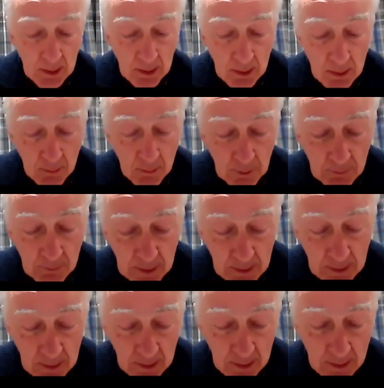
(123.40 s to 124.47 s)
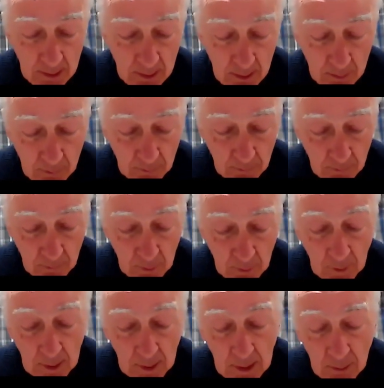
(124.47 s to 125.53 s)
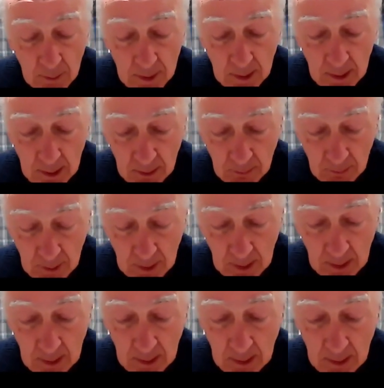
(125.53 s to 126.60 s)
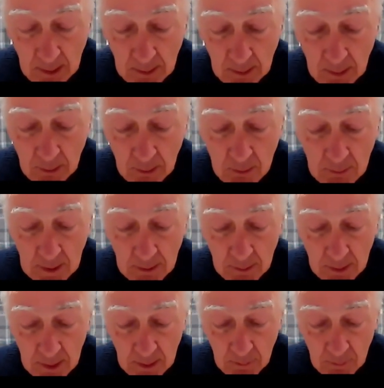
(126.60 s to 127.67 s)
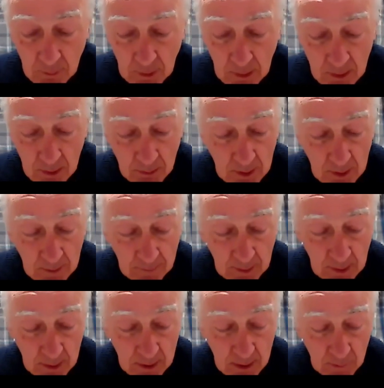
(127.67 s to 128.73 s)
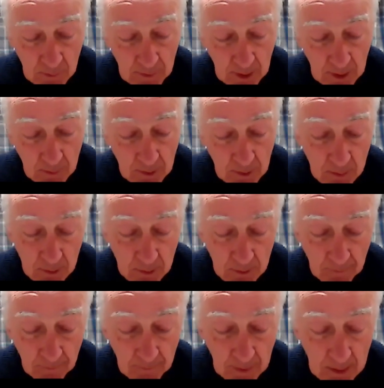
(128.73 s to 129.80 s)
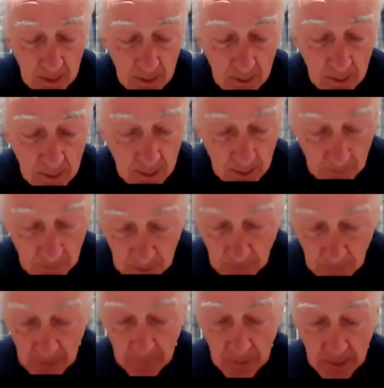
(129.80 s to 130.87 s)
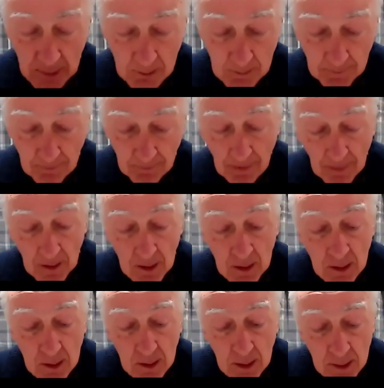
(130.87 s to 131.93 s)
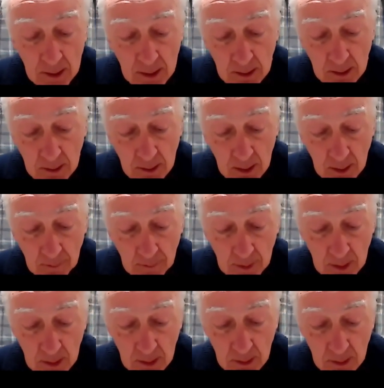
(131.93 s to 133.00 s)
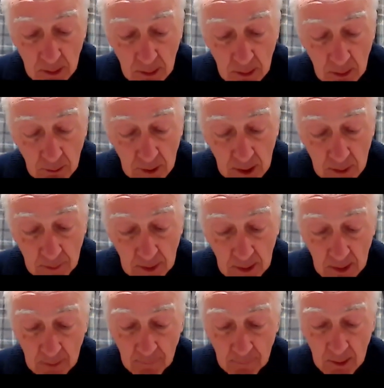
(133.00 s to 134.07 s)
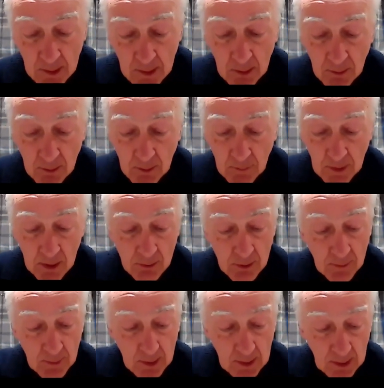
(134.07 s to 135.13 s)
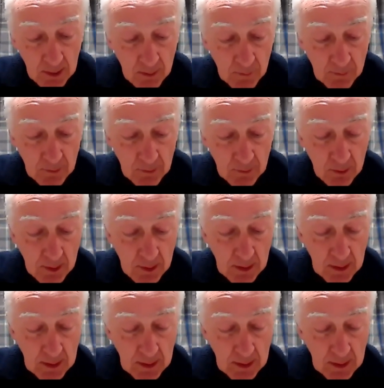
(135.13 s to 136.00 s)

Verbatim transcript: uh, we read this But when he was alone, those around him with the 12 asked him about the parable. This is the parable of the sower. And he said to them, To you it has been given to know the mystery of the kingdom of God